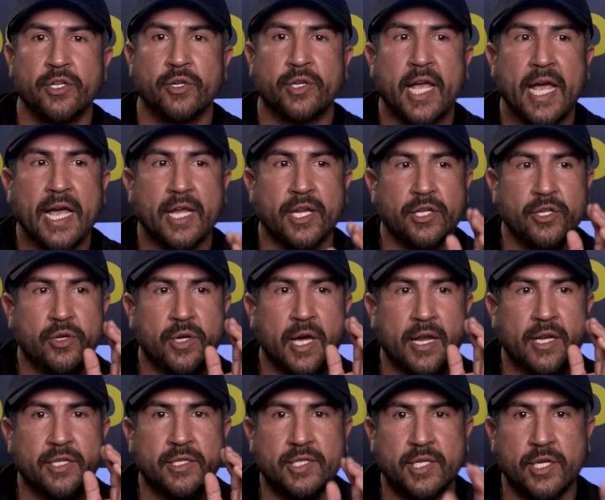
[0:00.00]
You can't, you
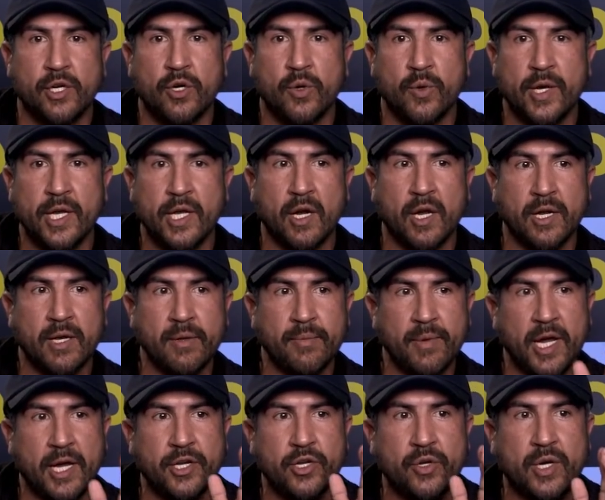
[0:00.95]
gotta zero in on it
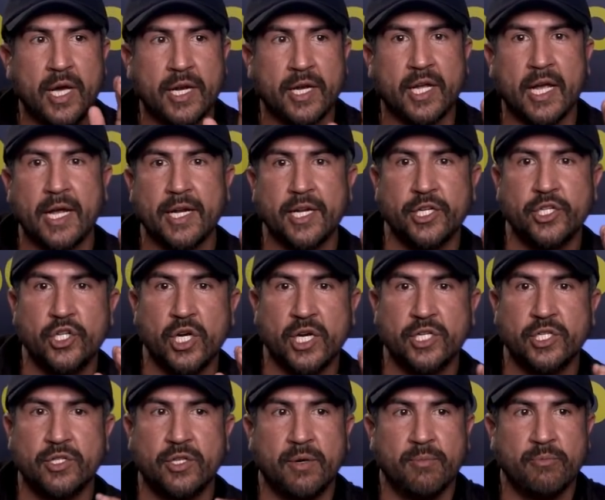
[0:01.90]
and you gotta kind of
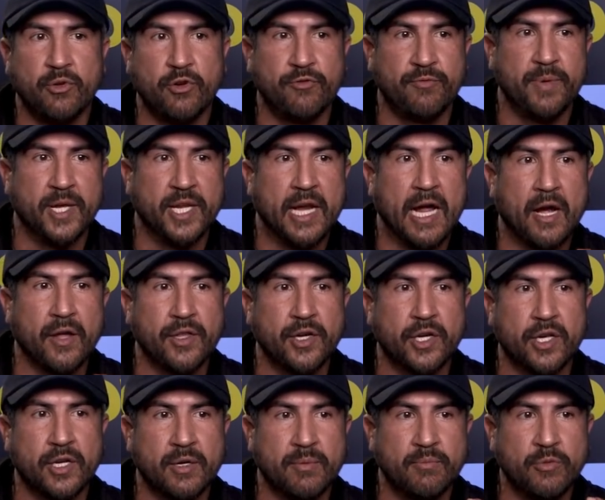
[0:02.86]
judge their movement, how they're
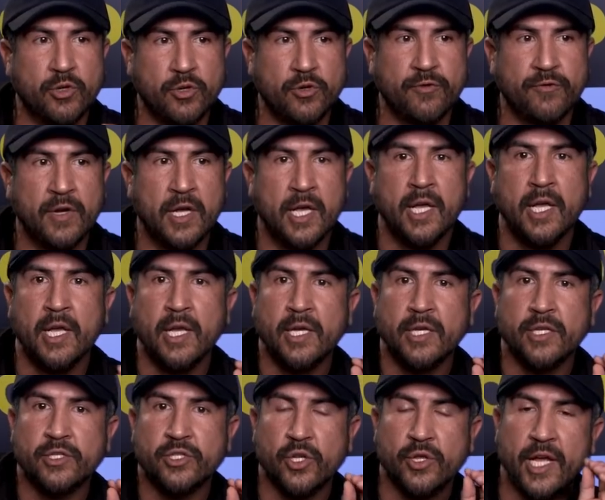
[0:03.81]
gonna move
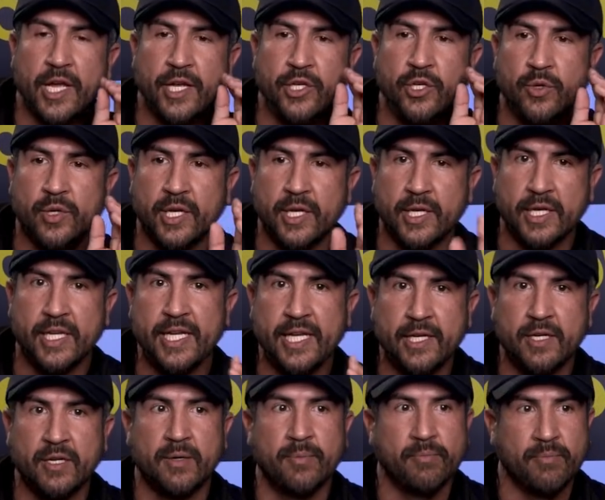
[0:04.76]
so that you can
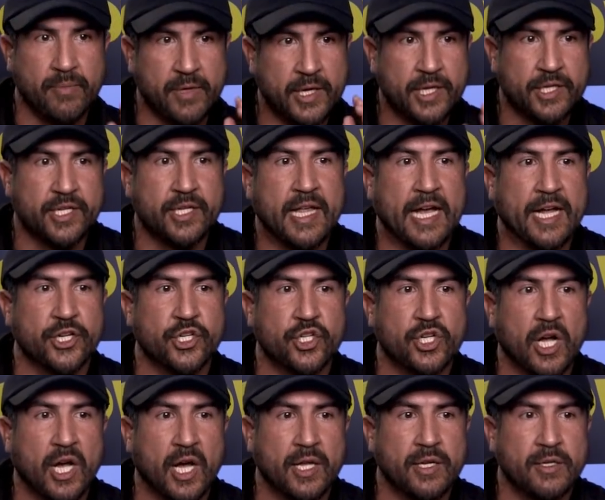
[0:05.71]
lead them into that
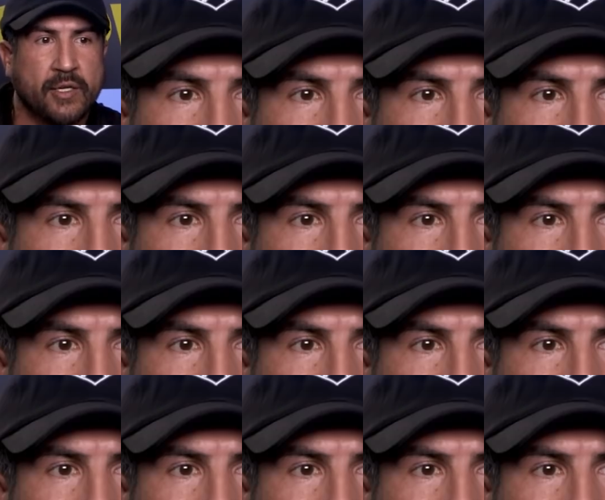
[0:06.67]
shot